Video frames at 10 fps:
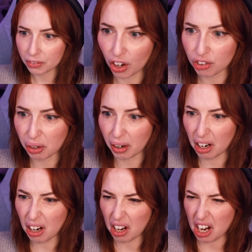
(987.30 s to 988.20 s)
Don't do it.
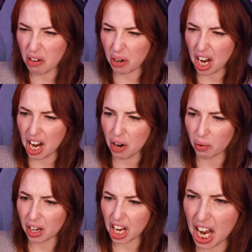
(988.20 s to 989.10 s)
Oh, ew, ew,
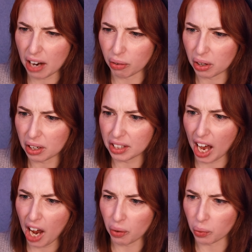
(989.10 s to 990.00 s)
ew! Oh,
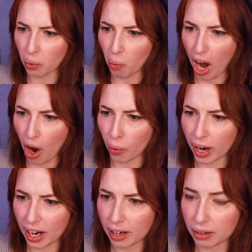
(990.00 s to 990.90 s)
no! Whoa! I
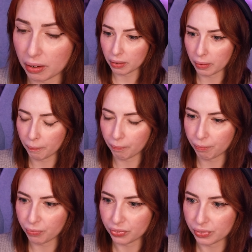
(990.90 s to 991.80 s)
wasn't gonna do it!